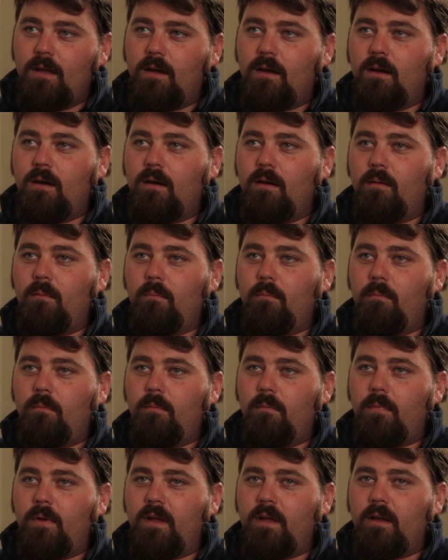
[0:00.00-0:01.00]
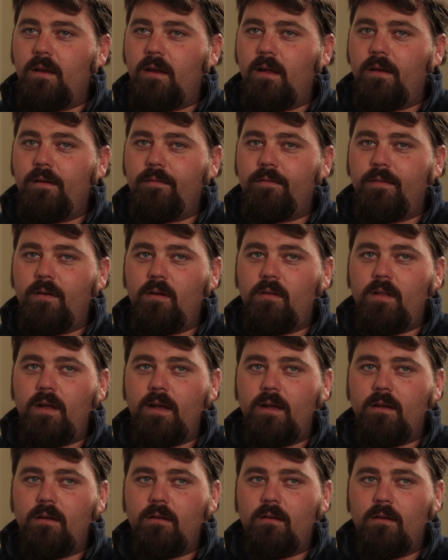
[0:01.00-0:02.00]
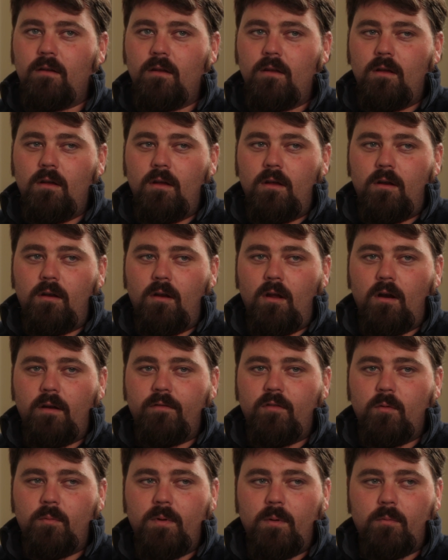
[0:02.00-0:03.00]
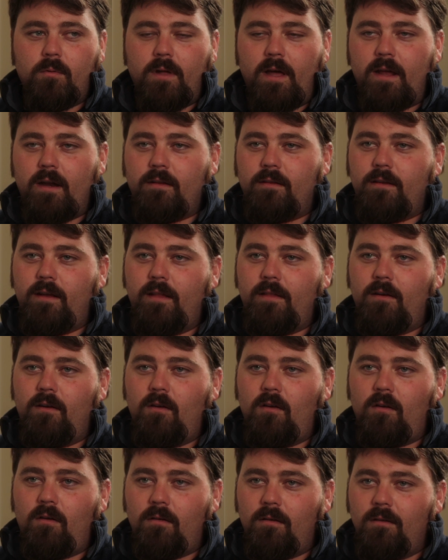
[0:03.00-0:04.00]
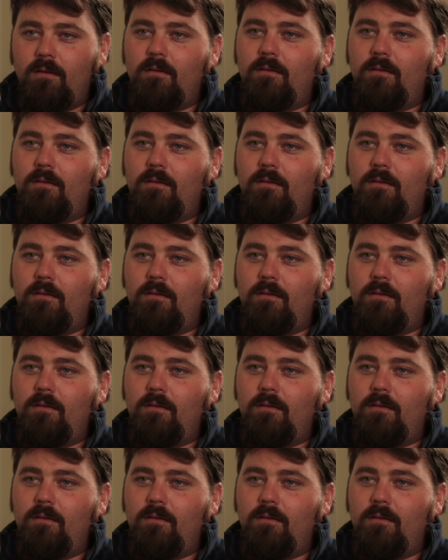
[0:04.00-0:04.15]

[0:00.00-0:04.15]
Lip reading: And I felt like none of you people had it together at all.